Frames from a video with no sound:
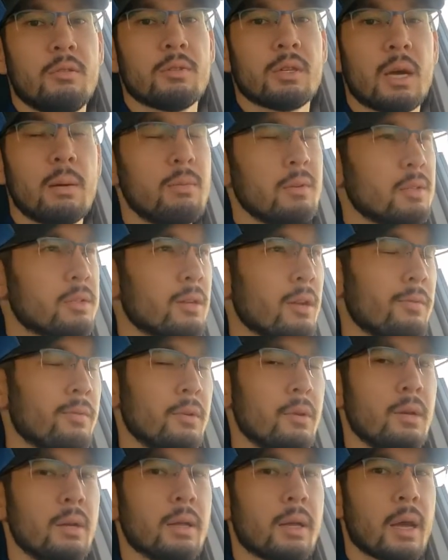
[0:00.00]
is how much stuff
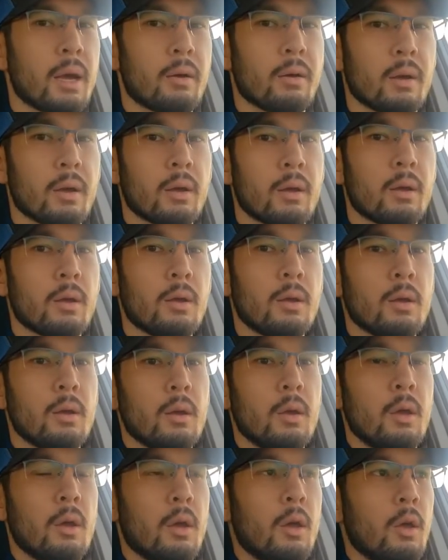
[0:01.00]
do you need to carry?
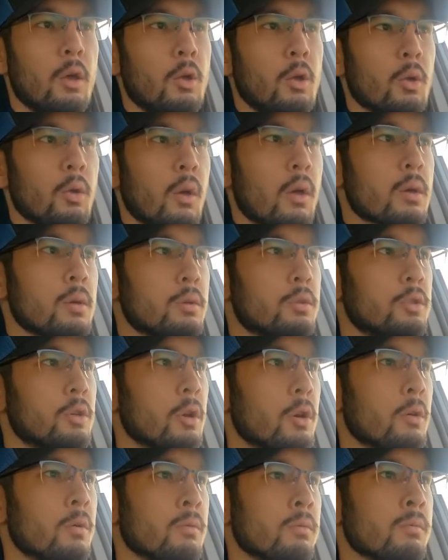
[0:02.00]

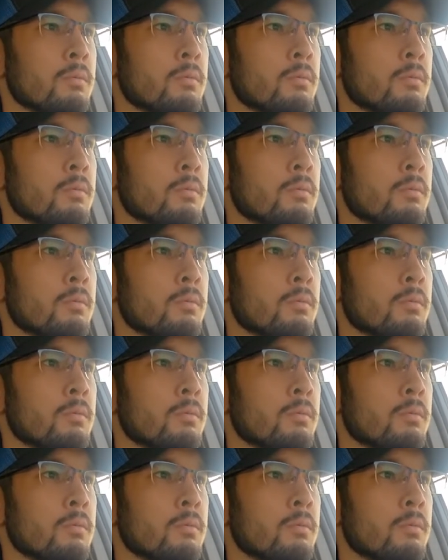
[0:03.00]
So,